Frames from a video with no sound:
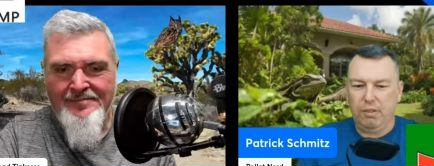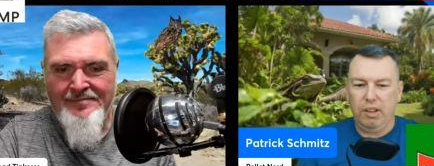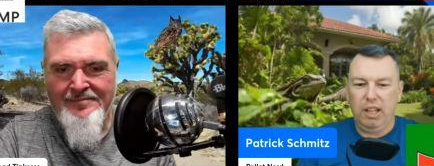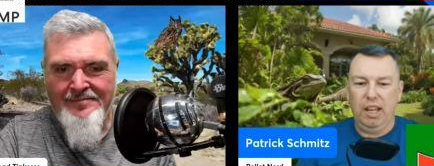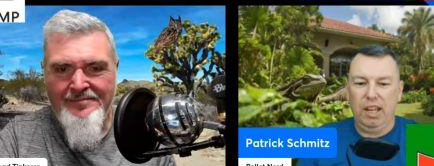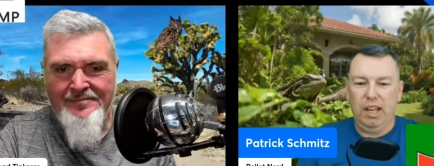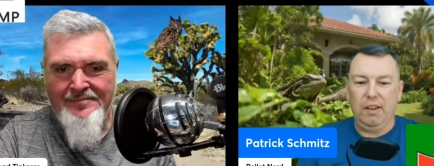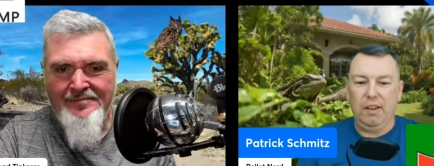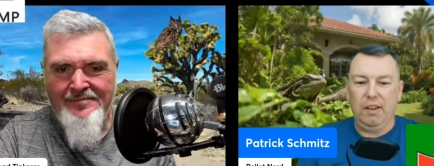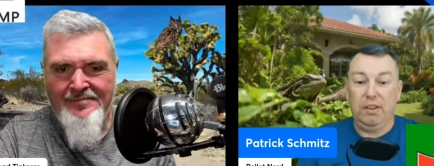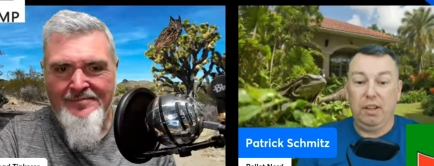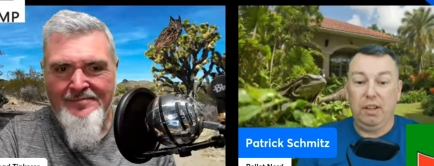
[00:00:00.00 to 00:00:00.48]

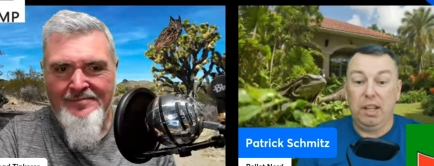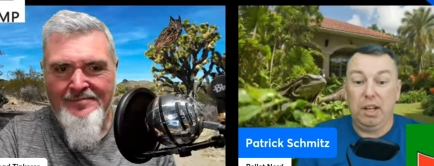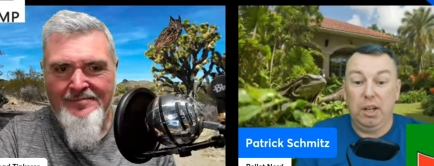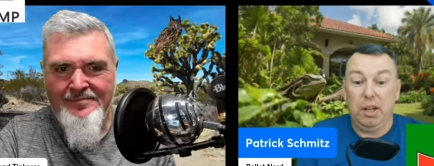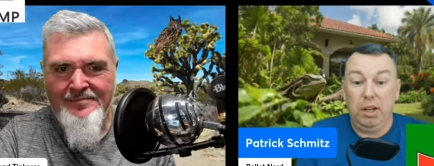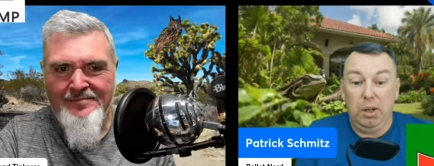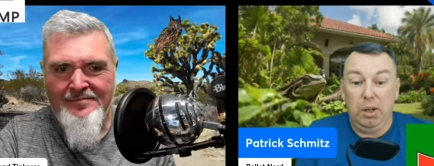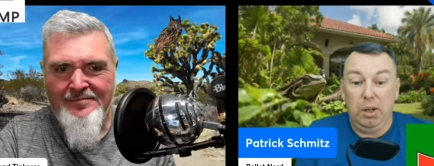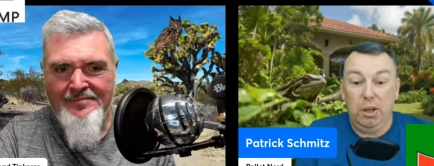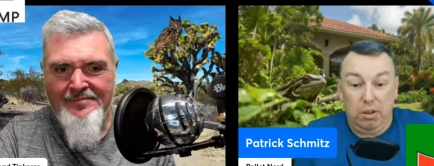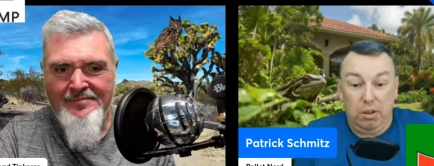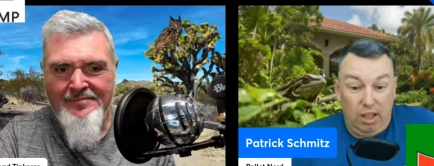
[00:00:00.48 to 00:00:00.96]
Speaker 1: have to get a
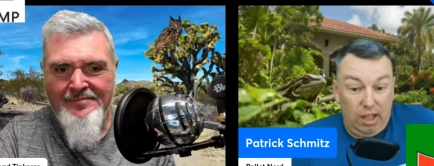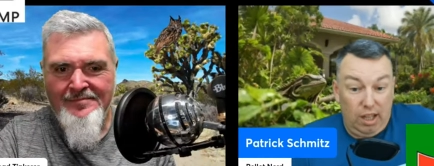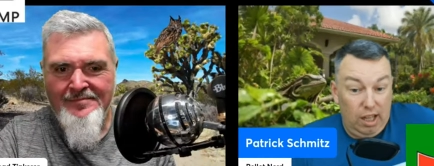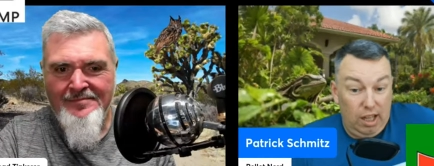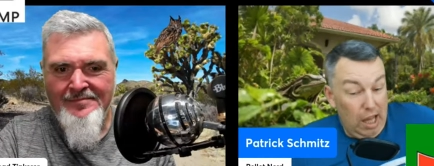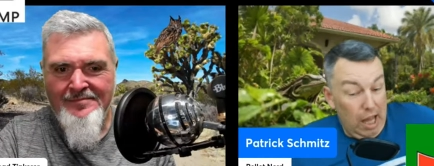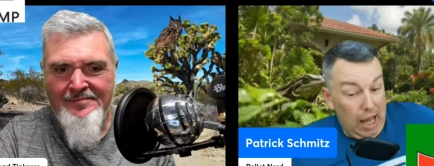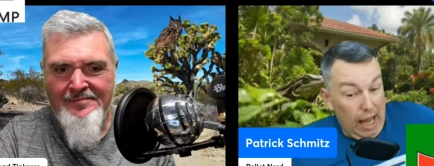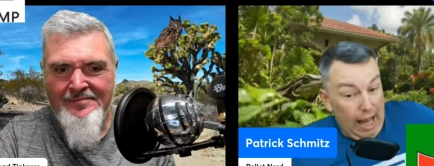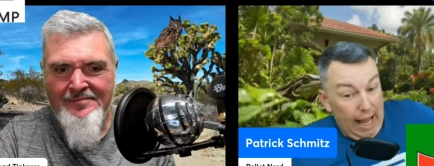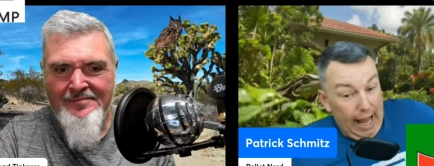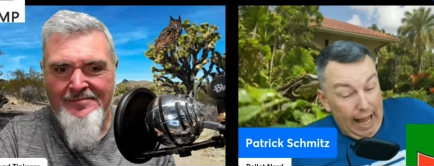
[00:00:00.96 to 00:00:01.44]
new thing.
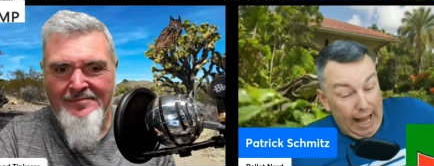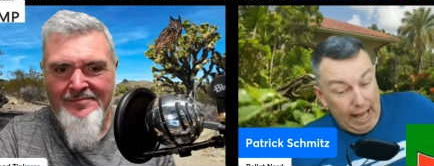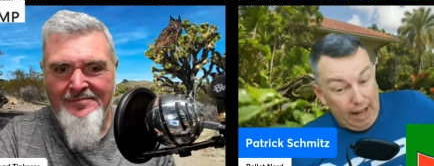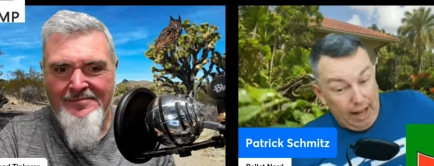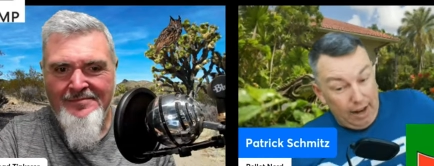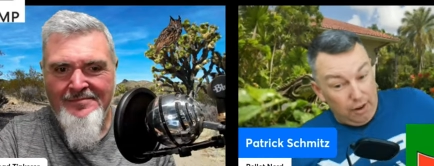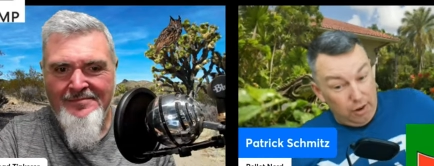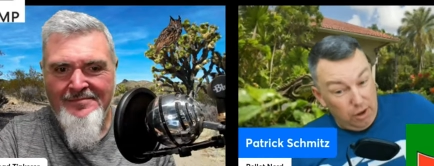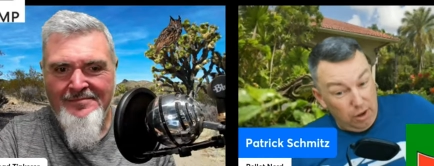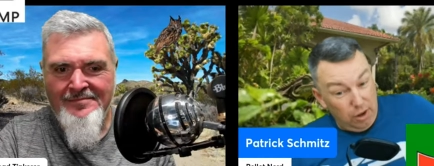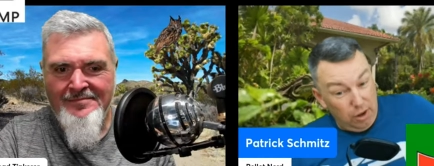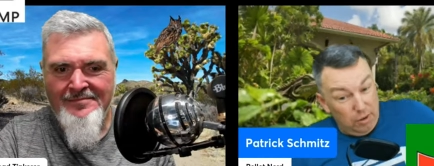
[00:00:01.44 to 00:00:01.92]
I
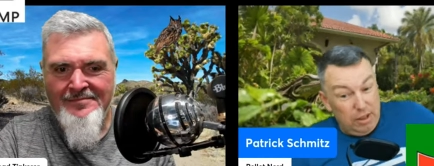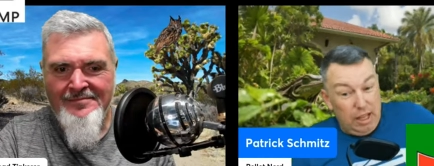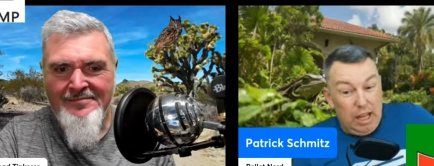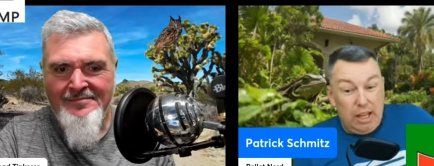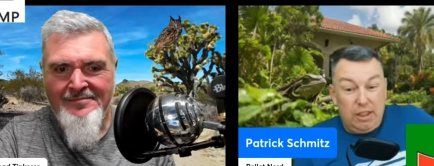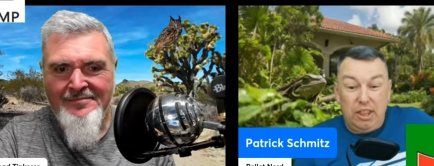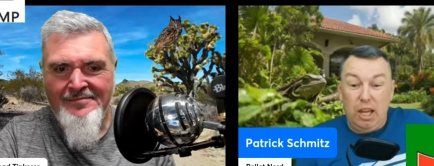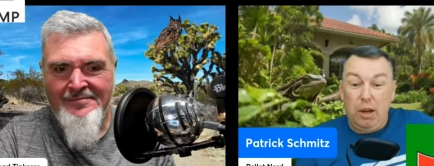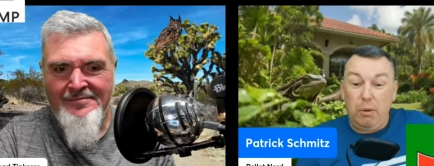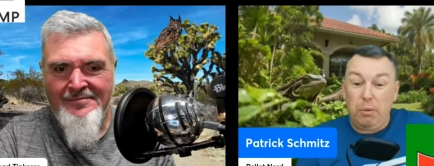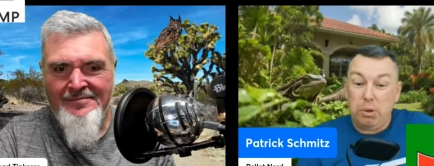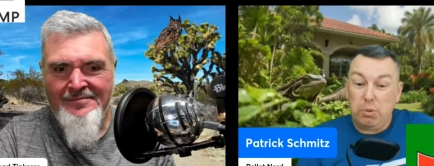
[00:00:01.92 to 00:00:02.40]
don't know. That
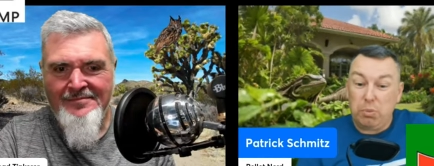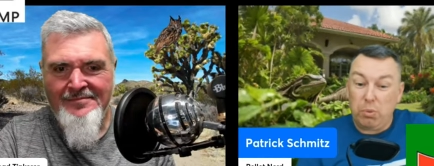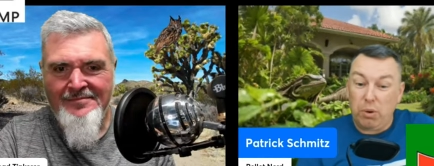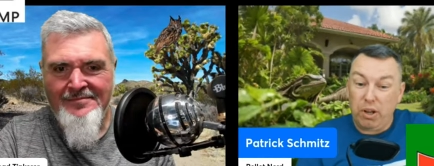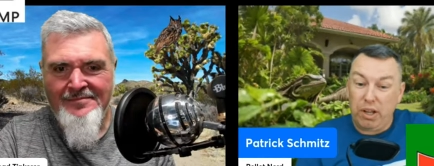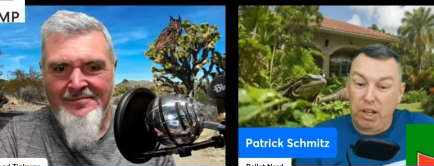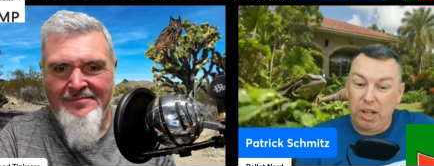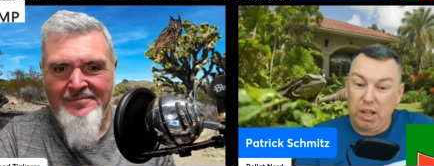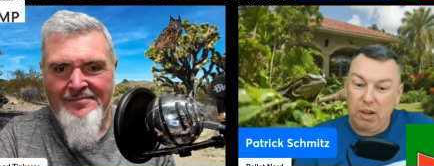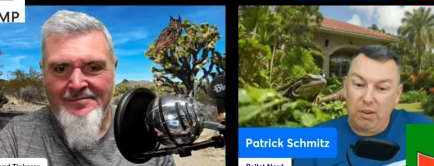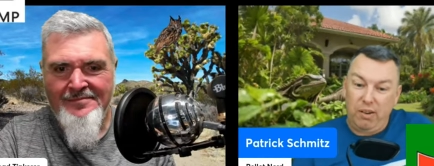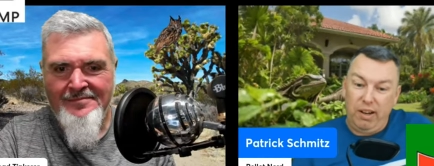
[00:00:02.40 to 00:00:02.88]
thing was
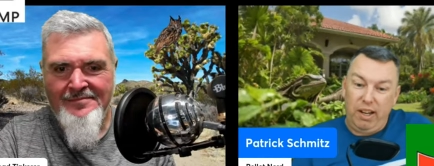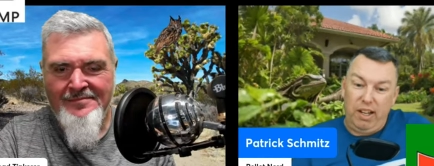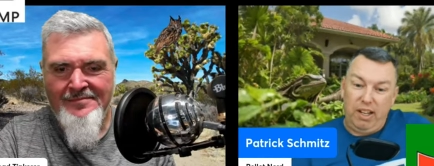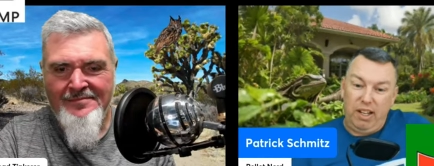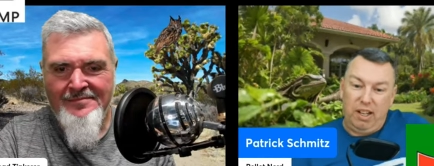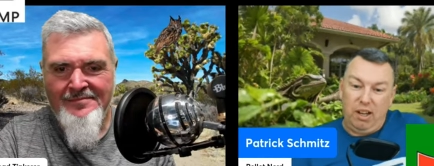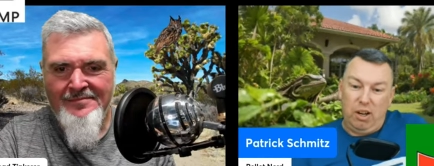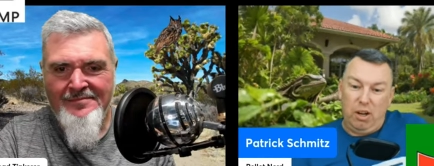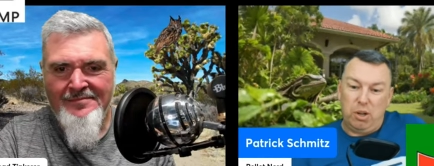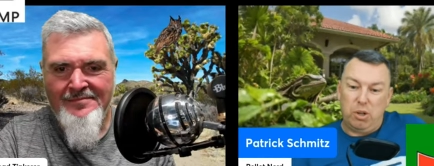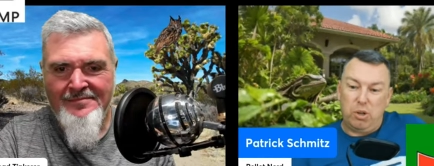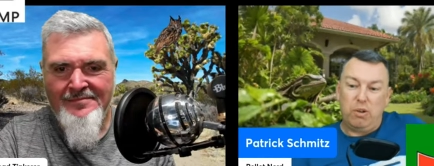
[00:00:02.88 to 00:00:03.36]
working great in
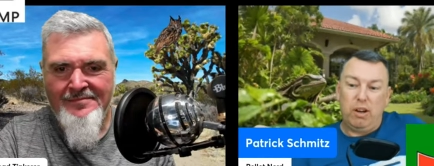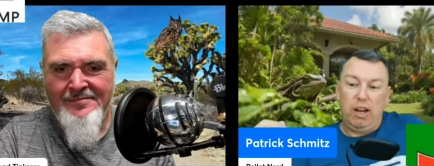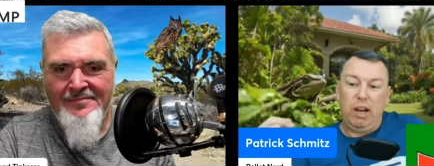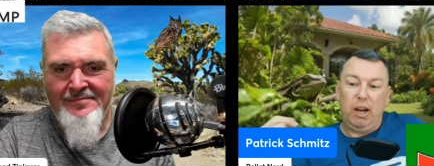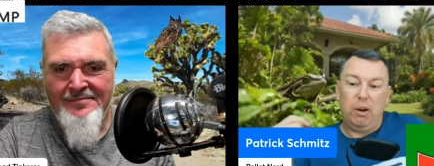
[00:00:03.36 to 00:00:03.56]
our trial